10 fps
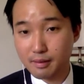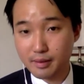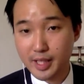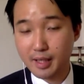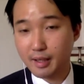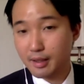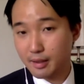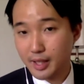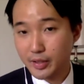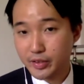their
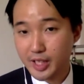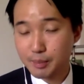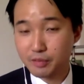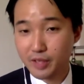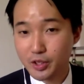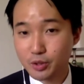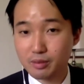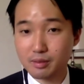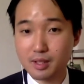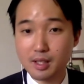healthcare
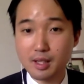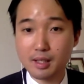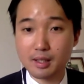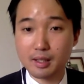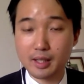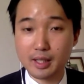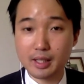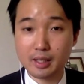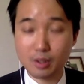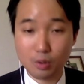profession
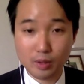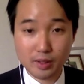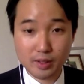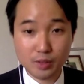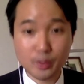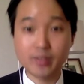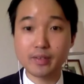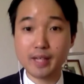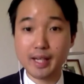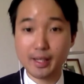in accordance with
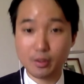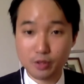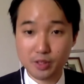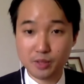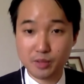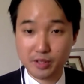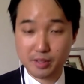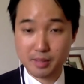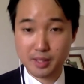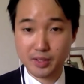their conscience, with the
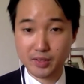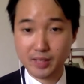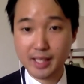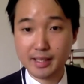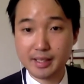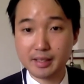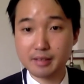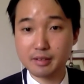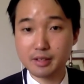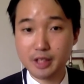demands of Catholic
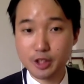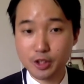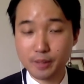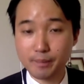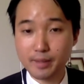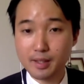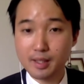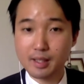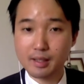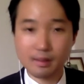teaching.
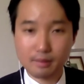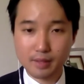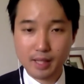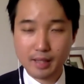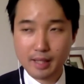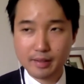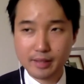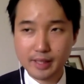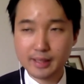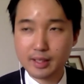And
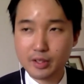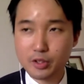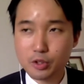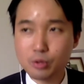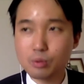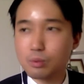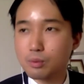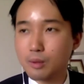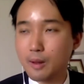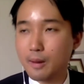these are the
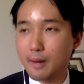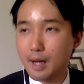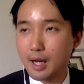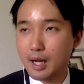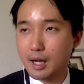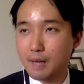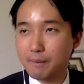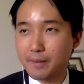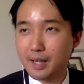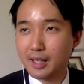two,
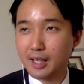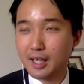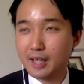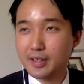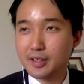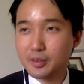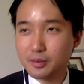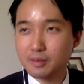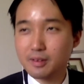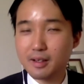I think
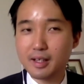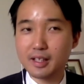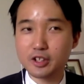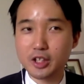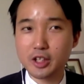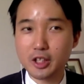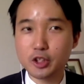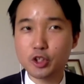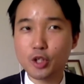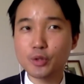it
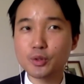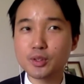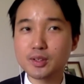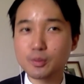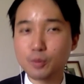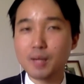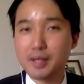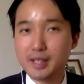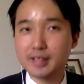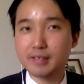shows,
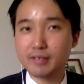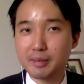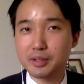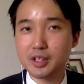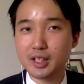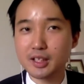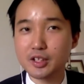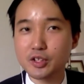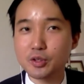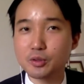these are very particular
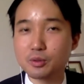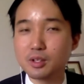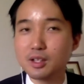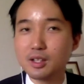to